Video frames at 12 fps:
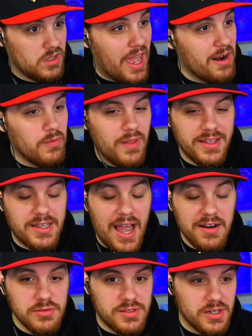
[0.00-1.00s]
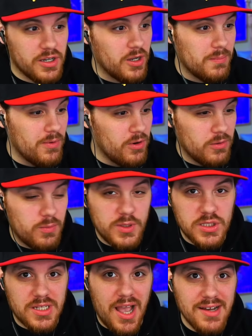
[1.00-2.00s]
I don't like Kaido's in a good mood, which
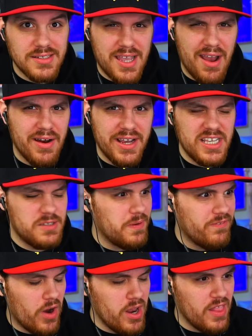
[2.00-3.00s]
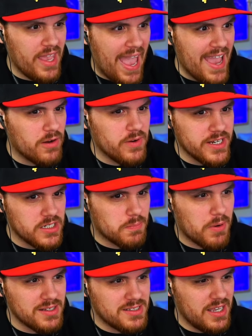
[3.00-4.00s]
is kind of scary. He's been very like angry and
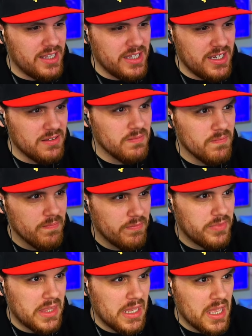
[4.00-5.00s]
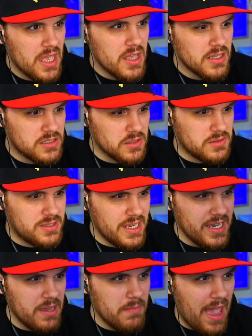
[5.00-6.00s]
depressed lately. So
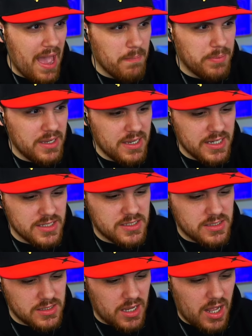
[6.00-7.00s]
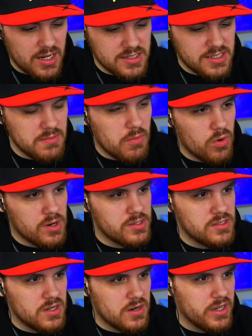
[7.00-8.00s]
seeing him happy is honestly more
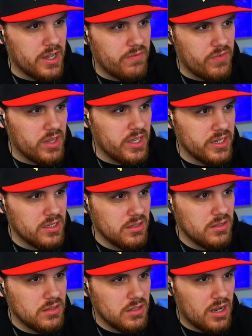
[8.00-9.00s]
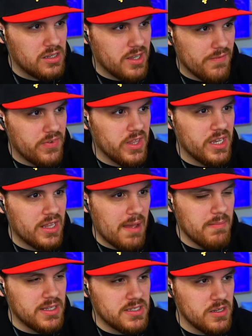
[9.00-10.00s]
concerning, I feel like. Because I feel like that
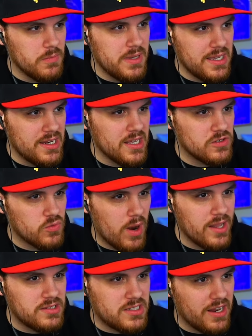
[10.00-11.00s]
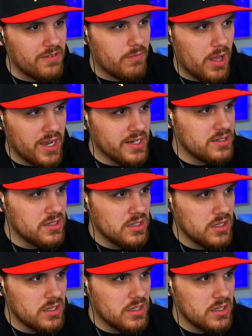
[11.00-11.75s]
means he'll be in his right state of mind.